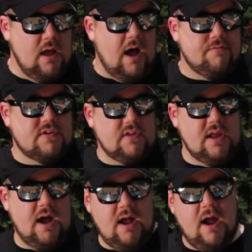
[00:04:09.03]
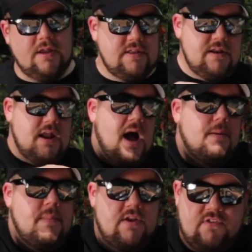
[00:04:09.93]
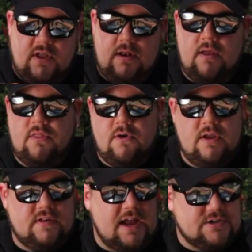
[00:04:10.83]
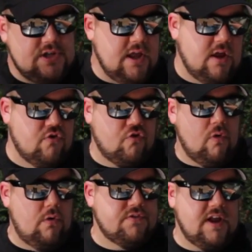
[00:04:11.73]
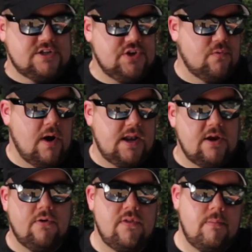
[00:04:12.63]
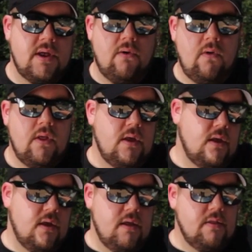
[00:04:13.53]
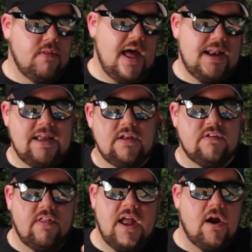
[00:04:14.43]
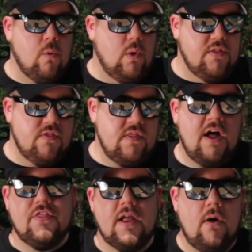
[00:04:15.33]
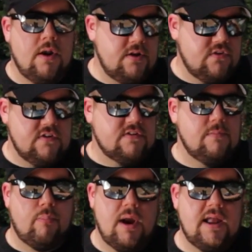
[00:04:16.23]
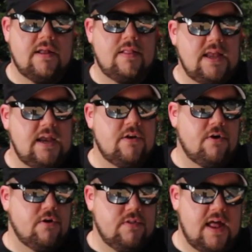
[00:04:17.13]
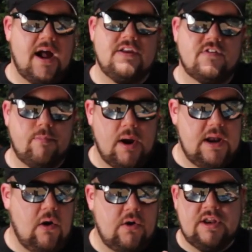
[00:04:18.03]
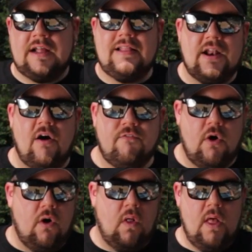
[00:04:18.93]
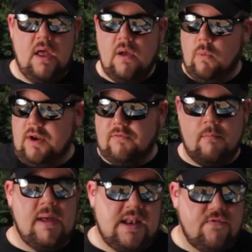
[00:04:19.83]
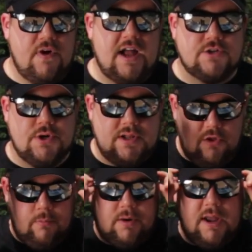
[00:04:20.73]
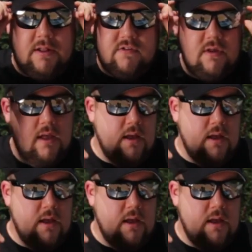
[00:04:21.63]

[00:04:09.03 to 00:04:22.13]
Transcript: Obviously, I did not mention there is actually a control section right here in the middle. That is there with nothing on it, just the brake cleaner that I sprayed on to clean off all whatever manufacturing lubricants.